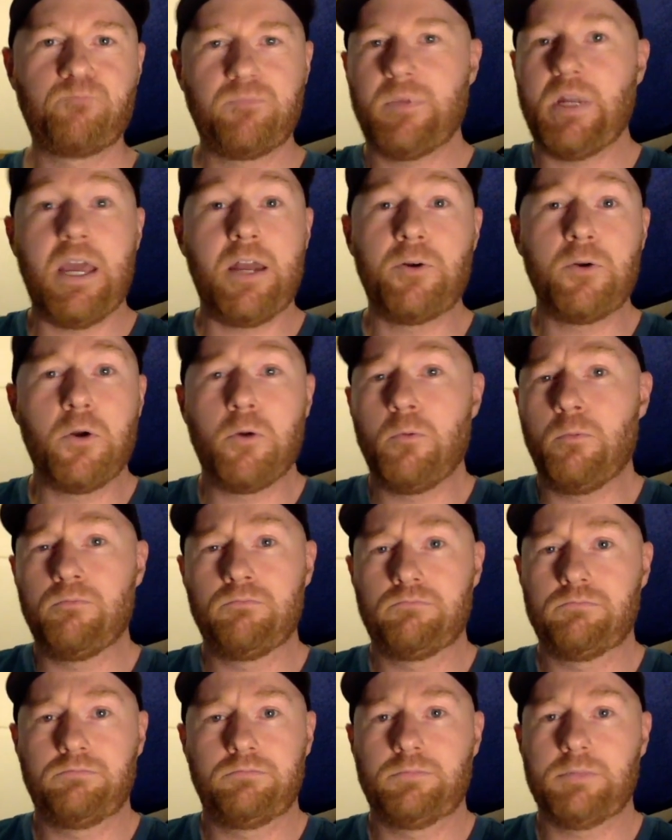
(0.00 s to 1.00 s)
I don't know
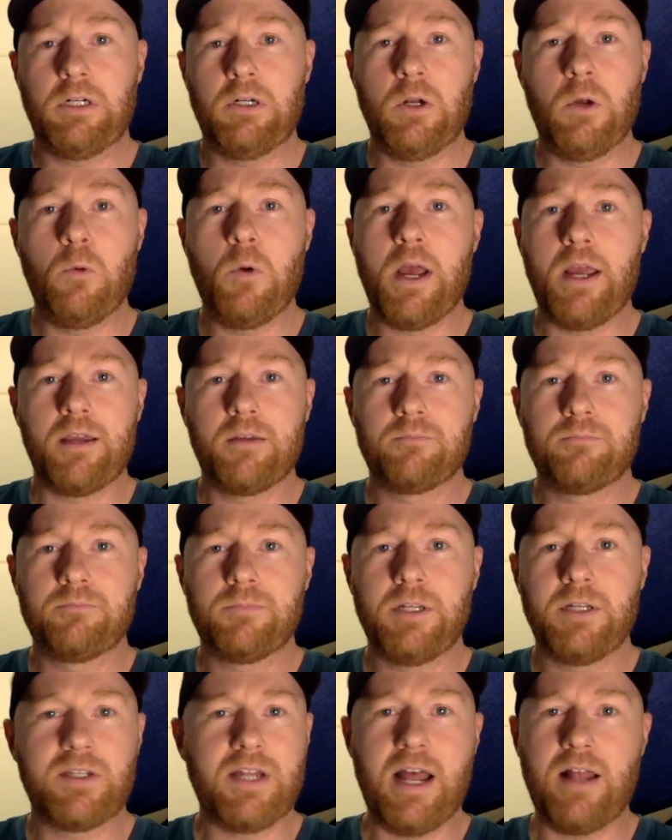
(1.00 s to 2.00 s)
why.
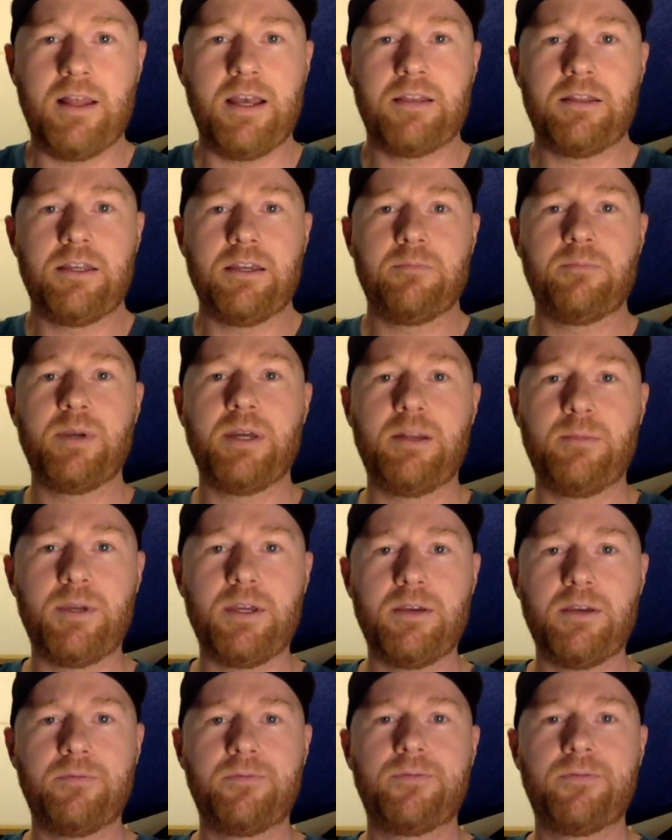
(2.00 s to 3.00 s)
It's not like the
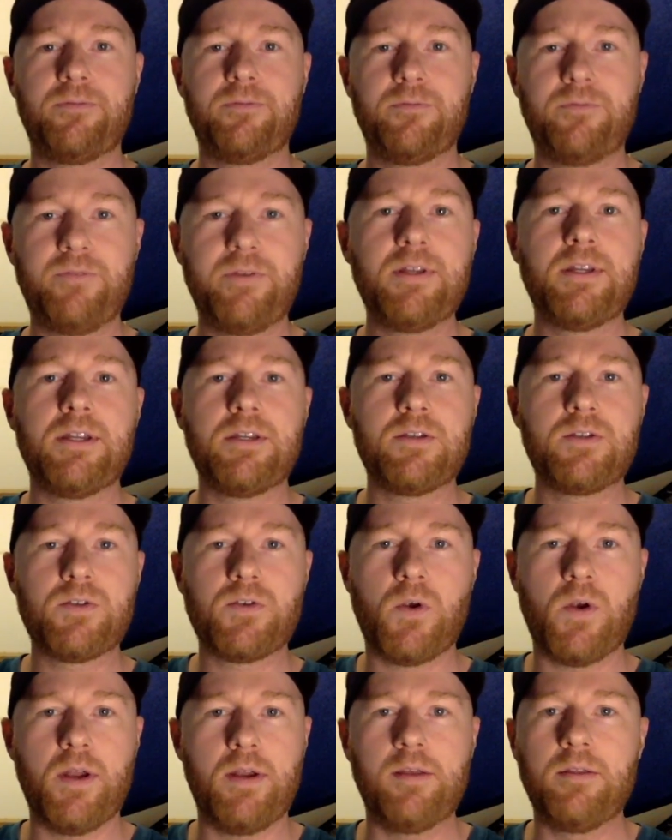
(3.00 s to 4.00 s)
epitome of fitness
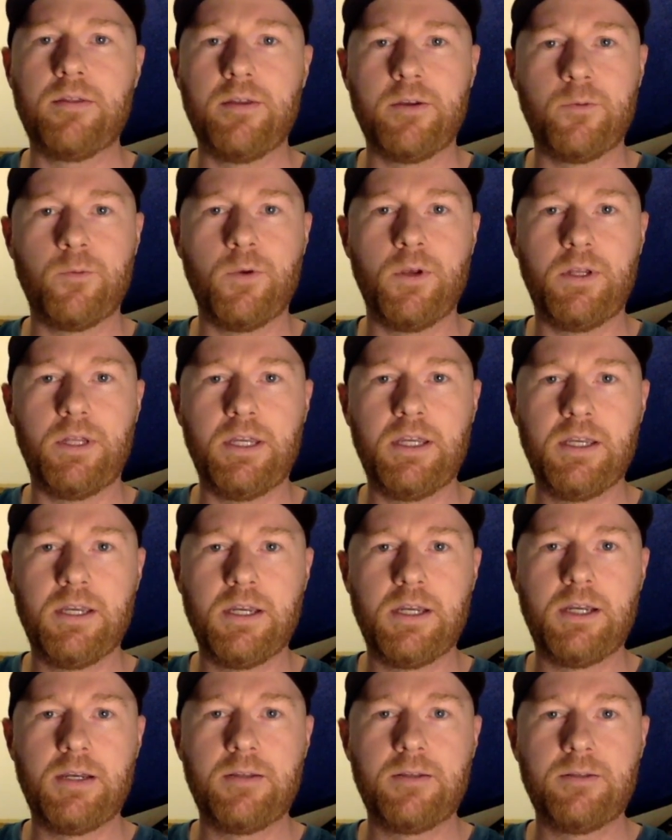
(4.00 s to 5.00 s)
or anything really.
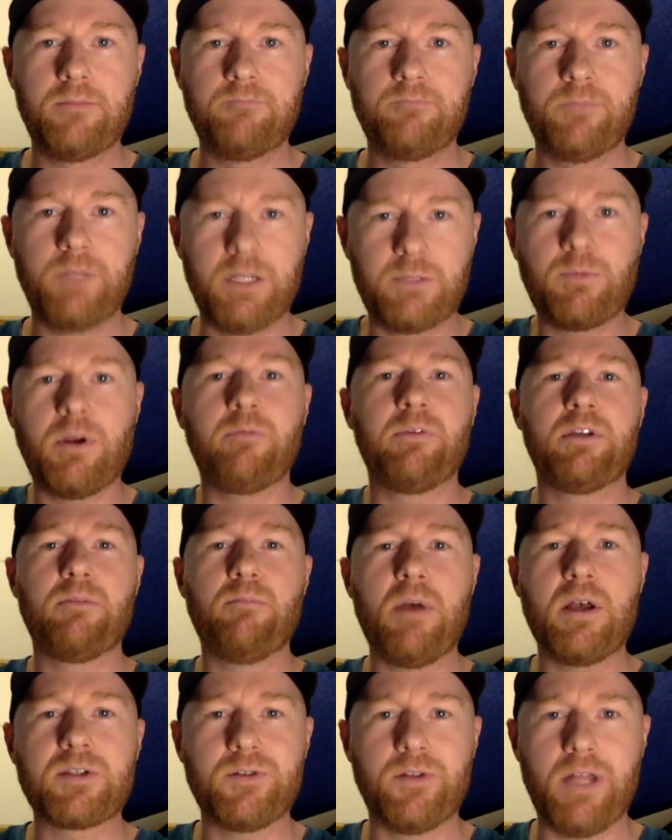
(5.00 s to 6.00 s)
That's probably a
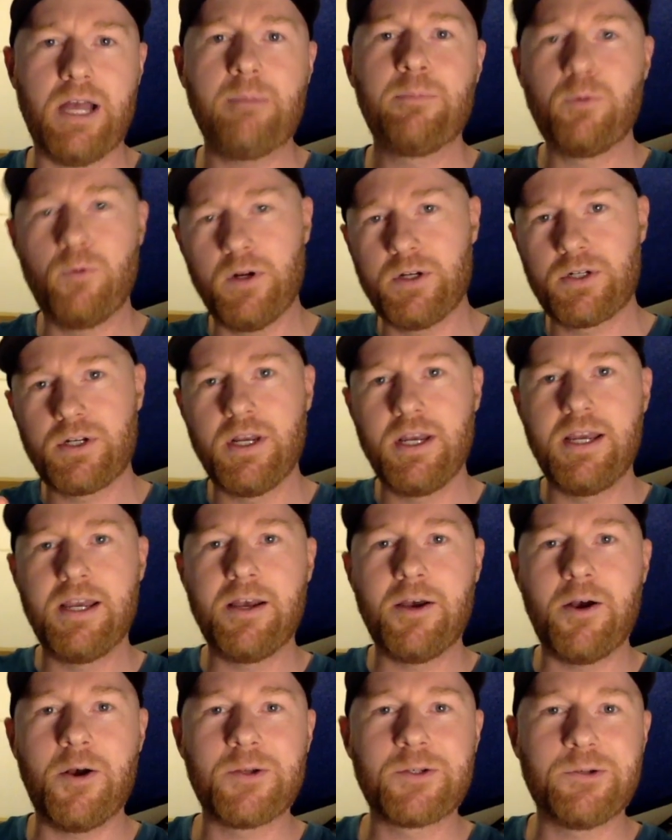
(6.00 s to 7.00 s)
muscle up, which
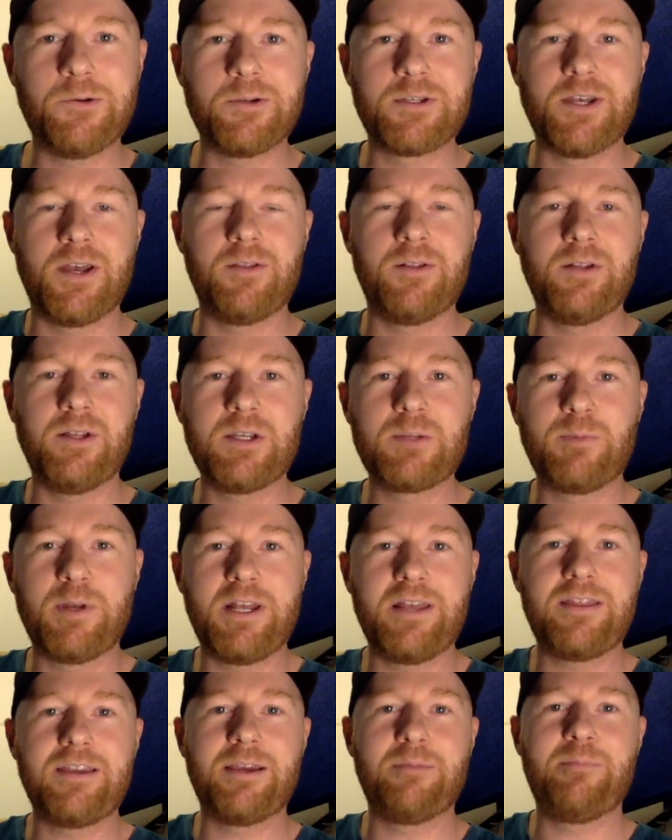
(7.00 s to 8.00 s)
also is on the list, but
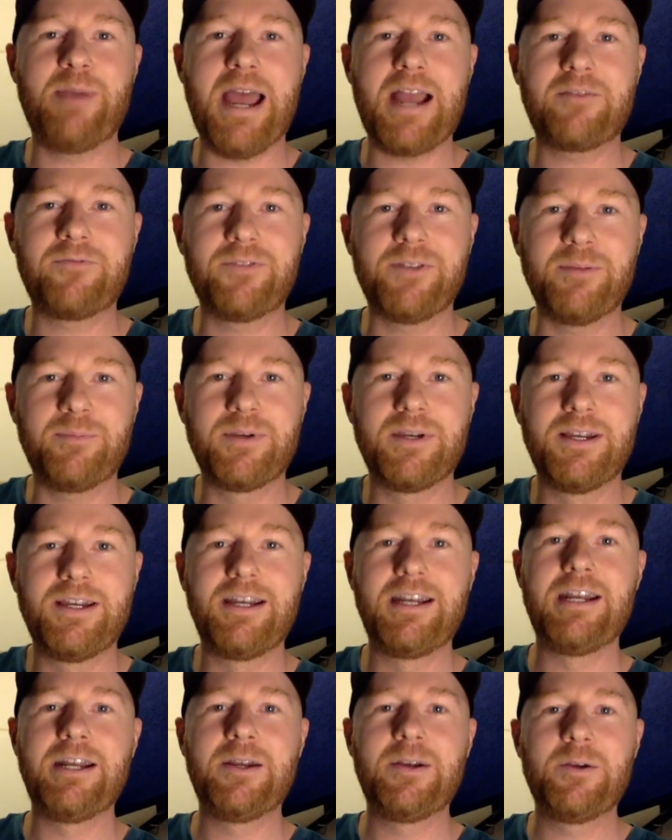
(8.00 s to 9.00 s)
I think a backflip
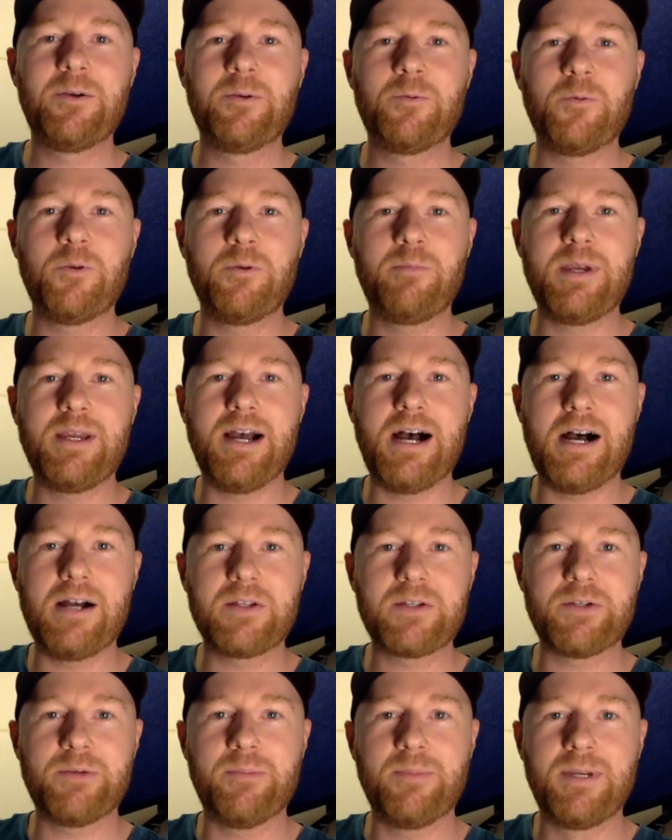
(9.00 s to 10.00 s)
would be
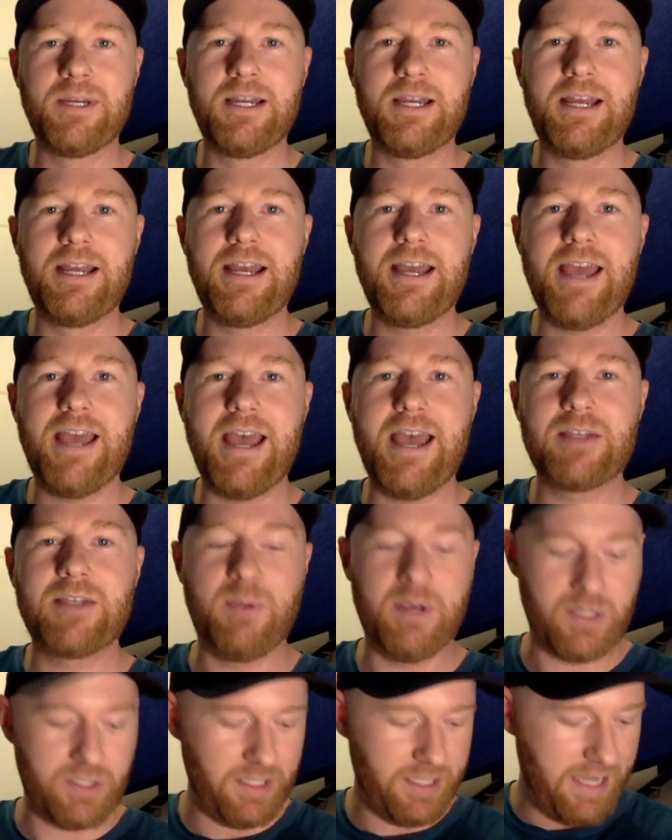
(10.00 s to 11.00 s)
awesome,
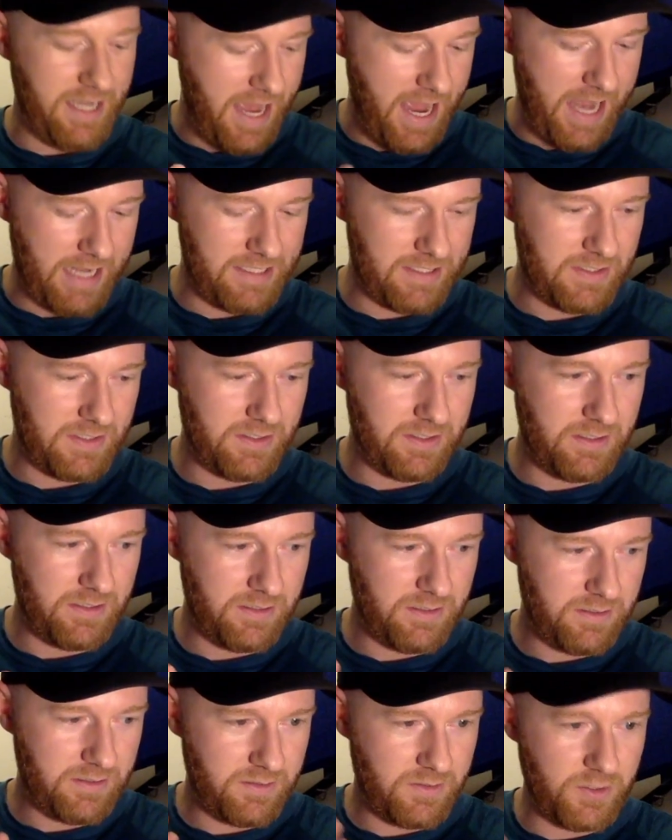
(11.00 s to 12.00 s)
especially at
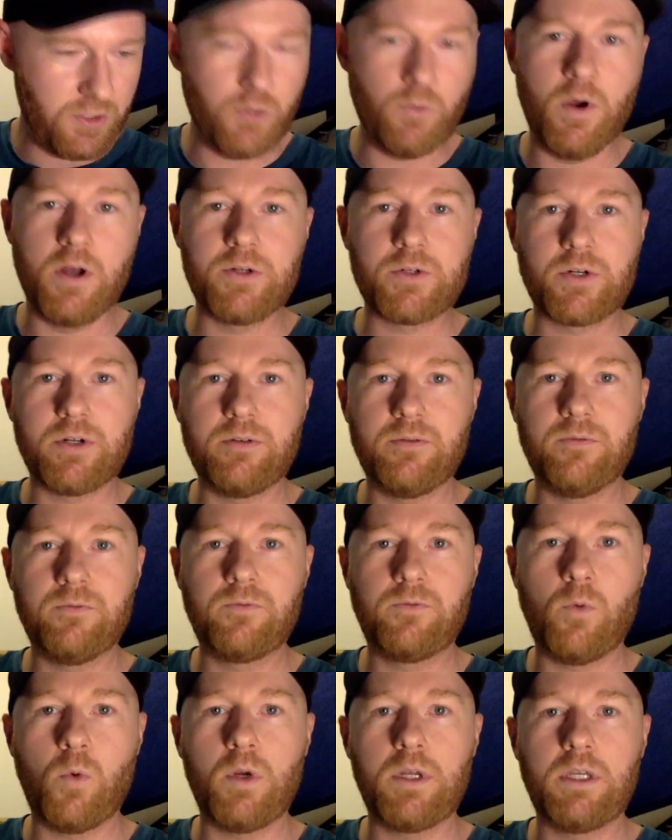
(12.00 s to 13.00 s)

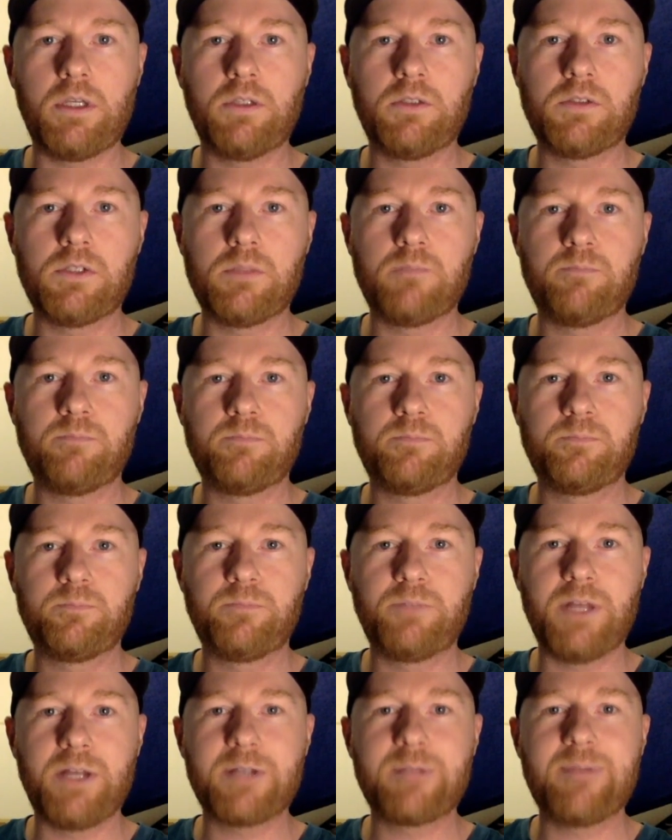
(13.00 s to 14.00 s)
240
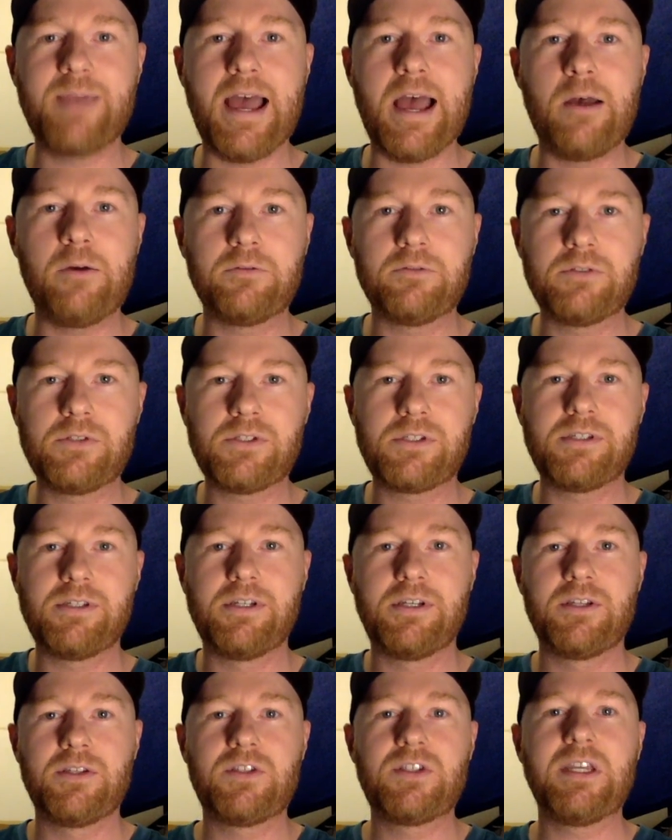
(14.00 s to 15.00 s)
plus pounds,
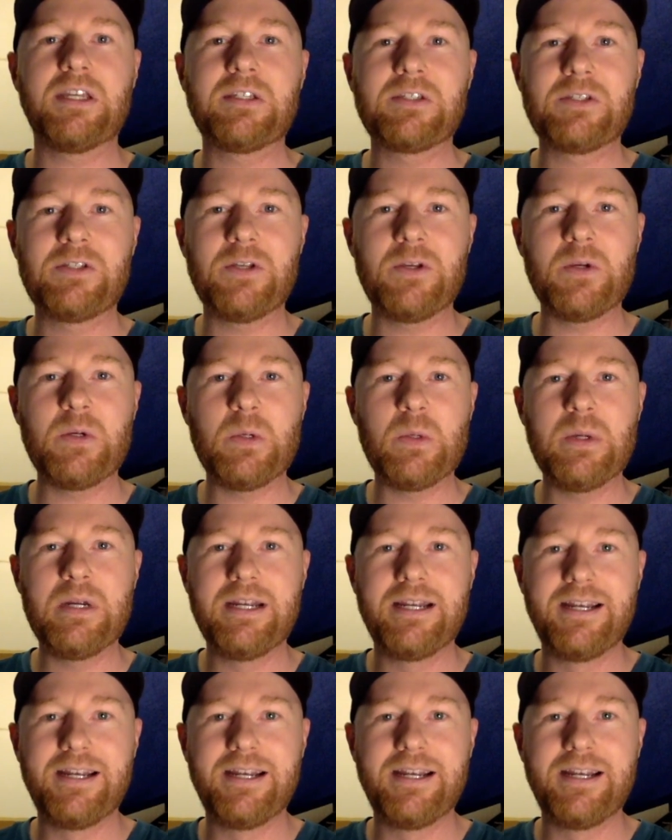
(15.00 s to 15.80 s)
6'2".